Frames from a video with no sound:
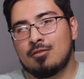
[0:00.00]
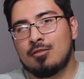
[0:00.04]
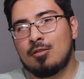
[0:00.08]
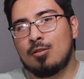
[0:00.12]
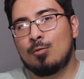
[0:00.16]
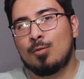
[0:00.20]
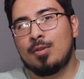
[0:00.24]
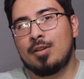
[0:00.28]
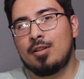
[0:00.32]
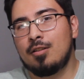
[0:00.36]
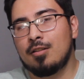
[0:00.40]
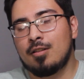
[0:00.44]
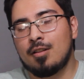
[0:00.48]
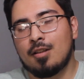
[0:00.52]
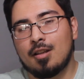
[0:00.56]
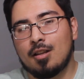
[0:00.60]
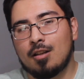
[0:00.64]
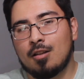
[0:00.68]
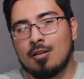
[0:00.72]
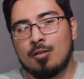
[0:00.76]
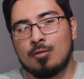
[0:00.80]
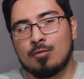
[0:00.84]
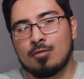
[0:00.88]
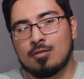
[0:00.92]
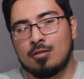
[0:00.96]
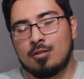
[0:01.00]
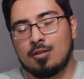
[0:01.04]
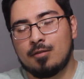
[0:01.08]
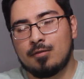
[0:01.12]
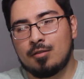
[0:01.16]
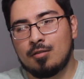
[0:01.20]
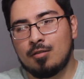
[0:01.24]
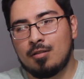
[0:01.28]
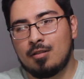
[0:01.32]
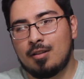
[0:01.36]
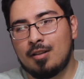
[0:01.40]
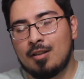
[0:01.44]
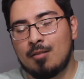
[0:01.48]
no way you can get close enough to
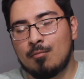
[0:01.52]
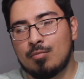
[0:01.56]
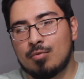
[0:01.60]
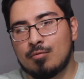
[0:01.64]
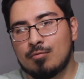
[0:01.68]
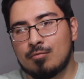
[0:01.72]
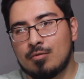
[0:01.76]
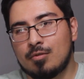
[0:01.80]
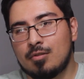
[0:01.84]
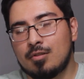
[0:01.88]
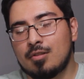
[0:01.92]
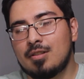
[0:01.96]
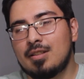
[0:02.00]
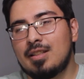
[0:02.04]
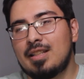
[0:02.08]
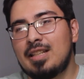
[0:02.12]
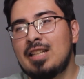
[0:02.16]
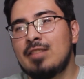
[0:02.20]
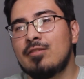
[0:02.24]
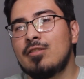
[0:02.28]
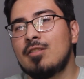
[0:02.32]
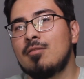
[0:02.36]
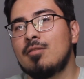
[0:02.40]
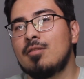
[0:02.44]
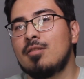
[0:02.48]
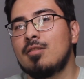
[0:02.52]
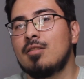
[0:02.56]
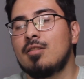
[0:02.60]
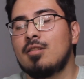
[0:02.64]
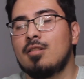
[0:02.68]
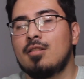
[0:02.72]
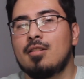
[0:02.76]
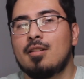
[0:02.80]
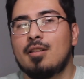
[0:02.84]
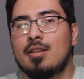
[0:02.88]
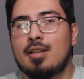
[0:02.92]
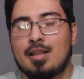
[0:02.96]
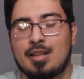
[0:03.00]
the Emperor to even
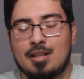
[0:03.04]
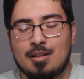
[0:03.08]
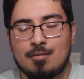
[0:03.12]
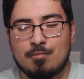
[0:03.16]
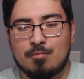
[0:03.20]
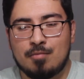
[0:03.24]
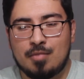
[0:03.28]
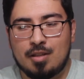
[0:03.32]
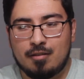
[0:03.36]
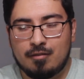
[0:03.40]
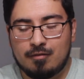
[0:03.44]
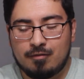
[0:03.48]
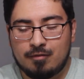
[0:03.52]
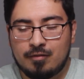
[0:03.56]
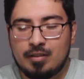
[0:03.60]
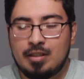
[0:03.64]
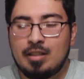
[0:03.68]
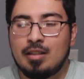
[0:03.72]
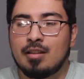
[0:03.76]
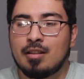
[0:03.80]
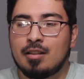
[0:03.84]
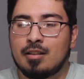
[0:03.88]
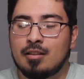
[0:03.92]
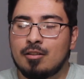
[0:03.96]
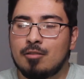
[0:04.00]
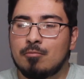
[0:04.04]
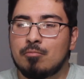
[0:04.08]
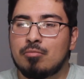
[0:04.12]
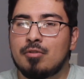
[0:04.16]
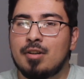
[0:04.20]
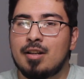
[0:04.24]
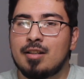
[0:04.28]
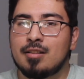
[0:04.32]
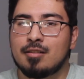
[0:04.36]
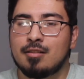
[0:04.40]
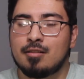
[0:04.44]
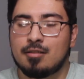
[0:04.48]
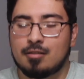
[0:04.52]
him feeling your
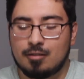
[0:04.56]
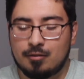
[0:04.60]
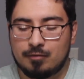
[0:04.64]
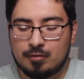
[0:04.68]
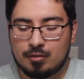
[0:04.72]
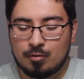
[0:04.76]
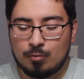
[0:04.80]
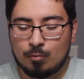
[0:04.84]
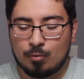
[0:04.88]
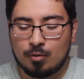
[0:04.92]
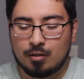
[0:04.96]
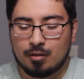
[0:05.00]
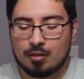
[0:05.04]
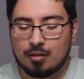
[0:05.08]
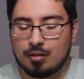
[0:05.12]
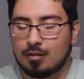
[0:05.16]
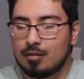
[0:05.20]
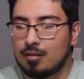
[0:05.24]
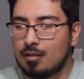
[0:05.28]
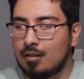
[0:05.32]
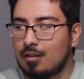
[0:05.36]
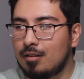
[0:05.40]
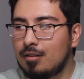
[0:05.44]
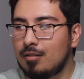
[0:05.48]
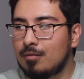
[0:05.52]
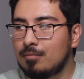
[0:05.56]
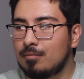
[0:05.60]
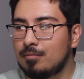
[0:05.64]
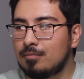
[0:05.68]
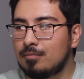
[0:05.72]
presence of twerking on him.